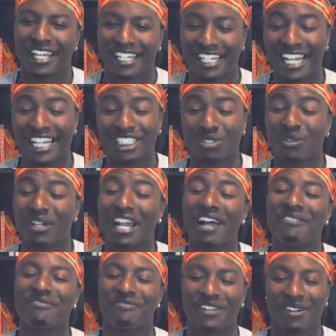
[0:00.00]
that's when
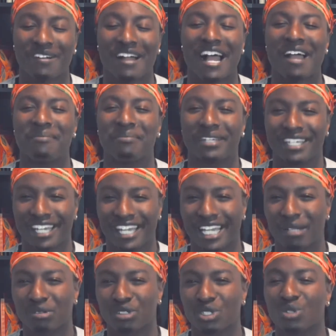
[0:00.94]
I felt I
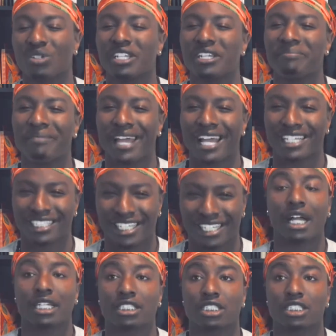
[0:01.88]
became truly masculine.